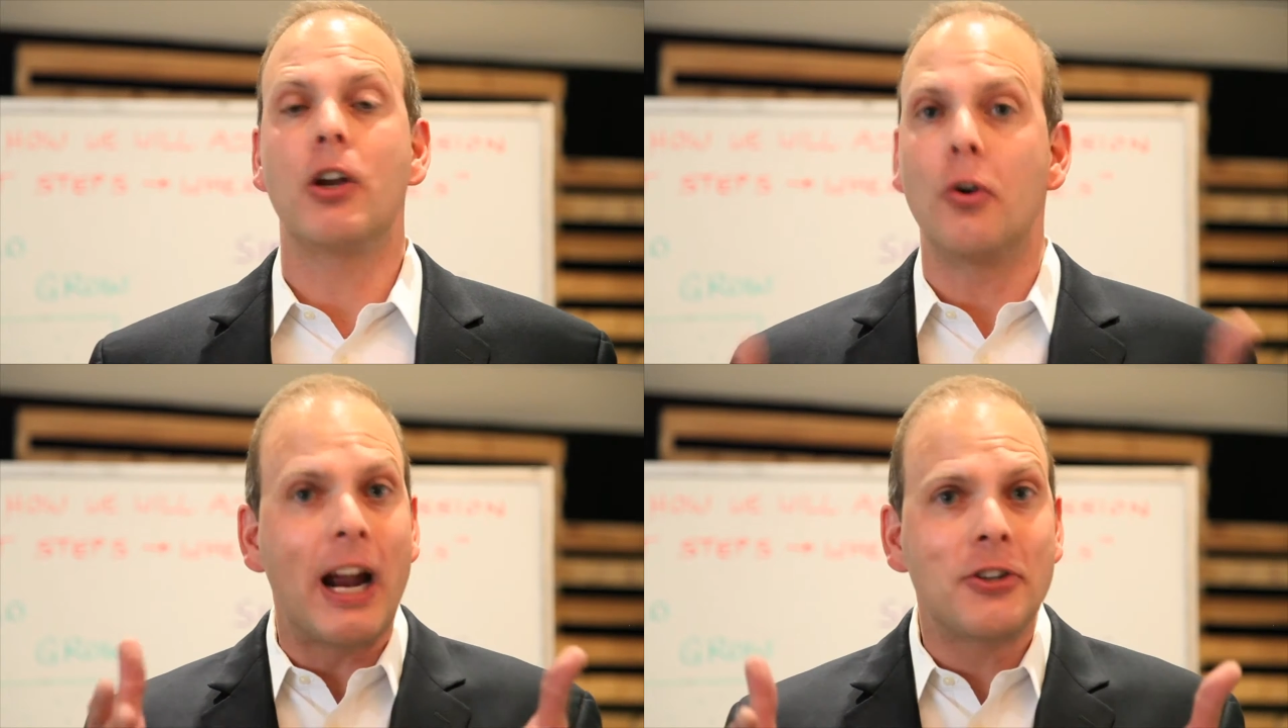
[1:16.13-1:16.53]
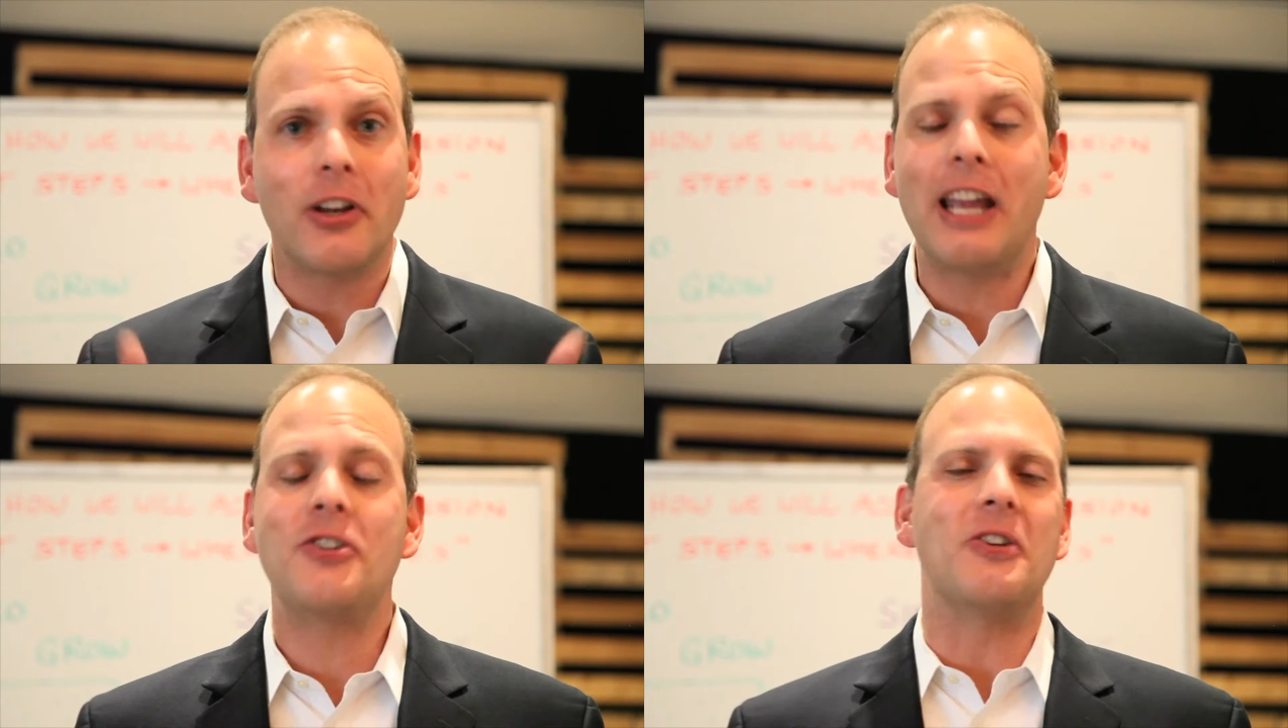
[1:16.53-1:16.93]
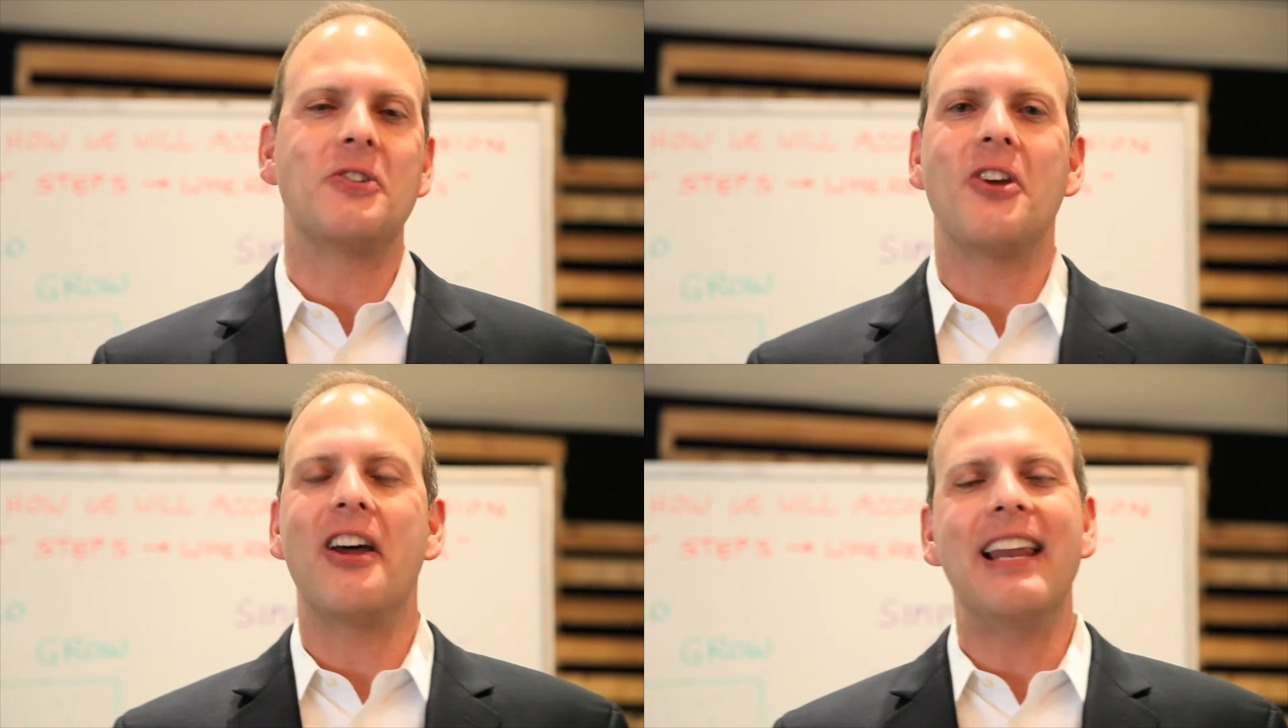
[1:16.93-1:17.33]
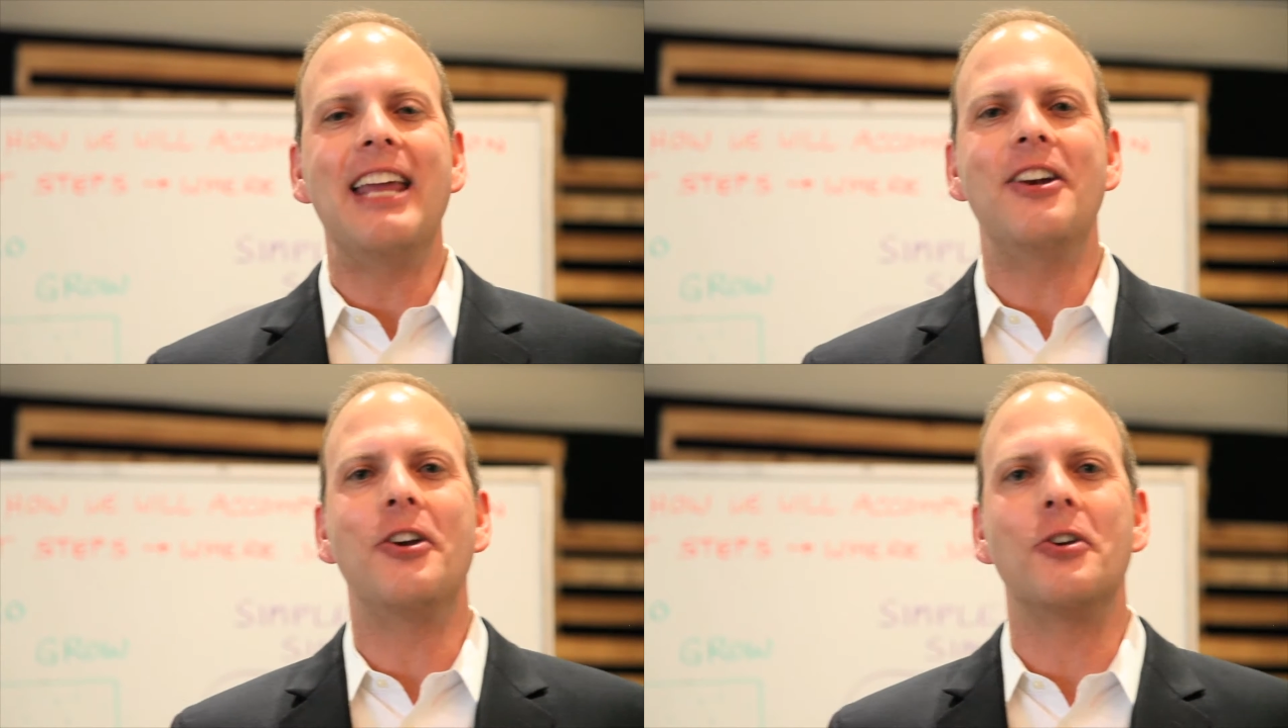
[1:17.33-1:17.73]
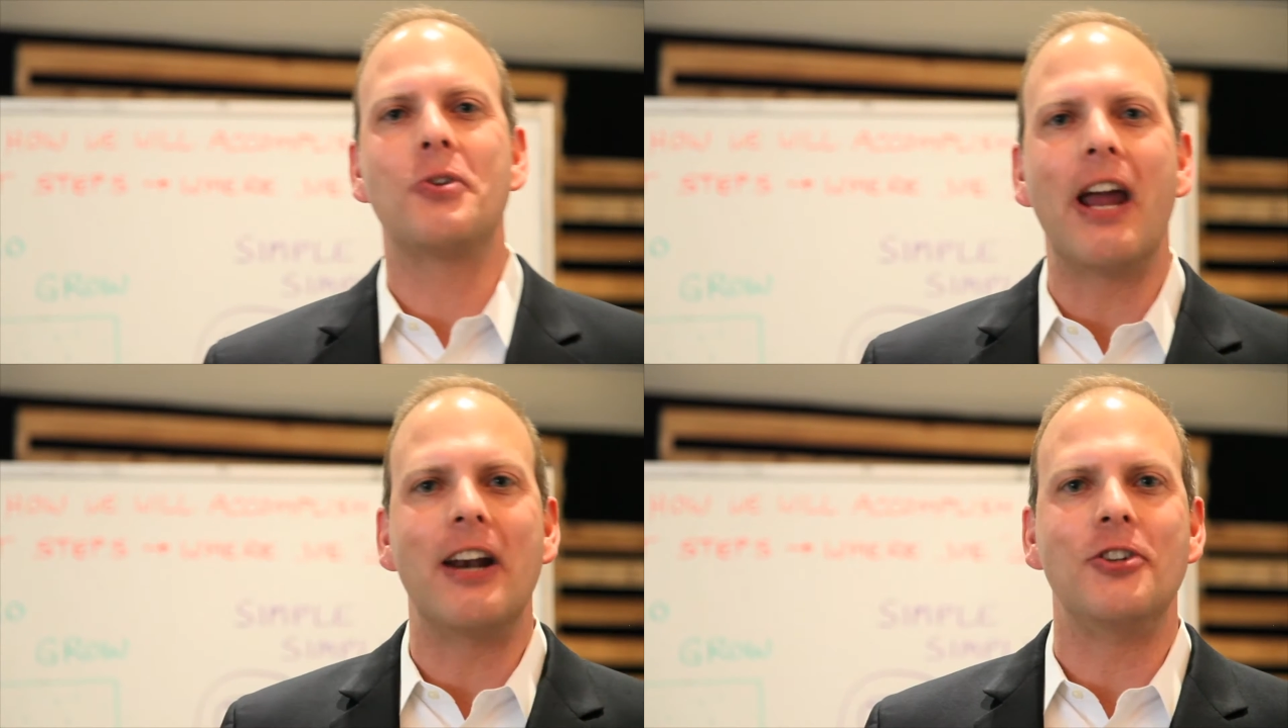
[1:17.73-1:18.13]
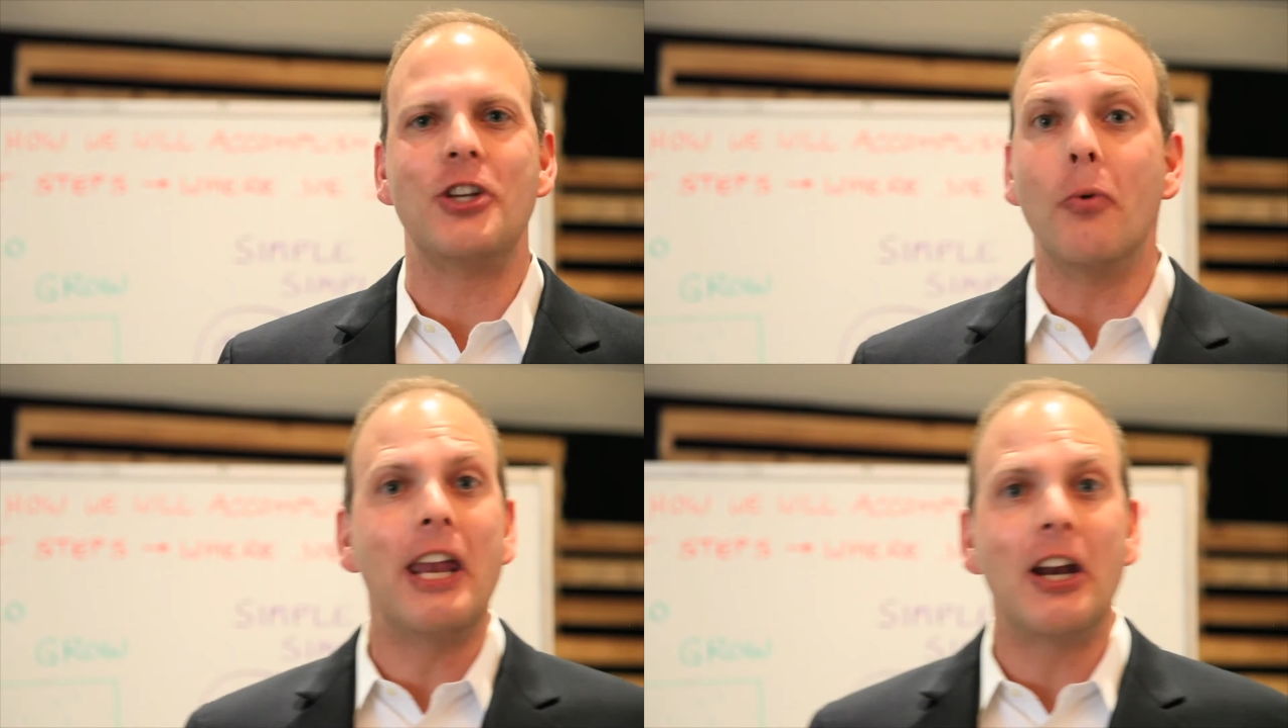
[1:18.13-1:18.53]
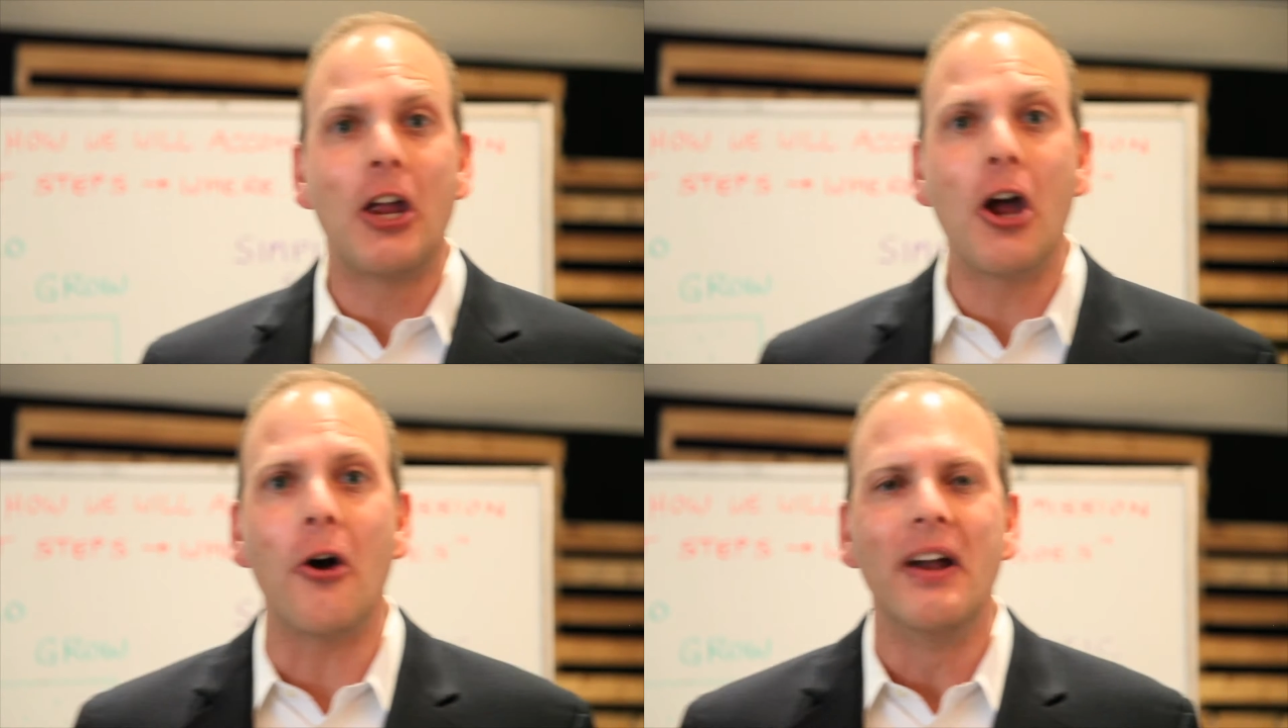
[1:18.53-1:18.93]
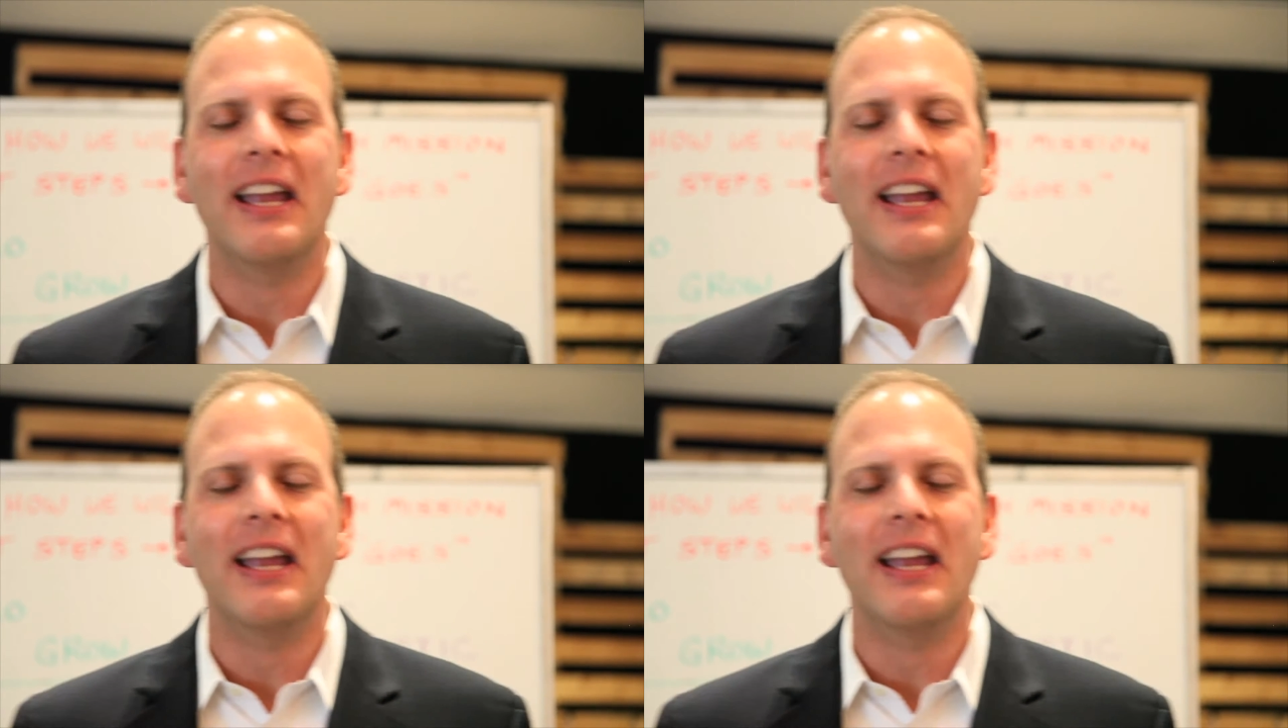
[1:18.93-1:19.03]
Congratulations on landing your strategy. Way to go.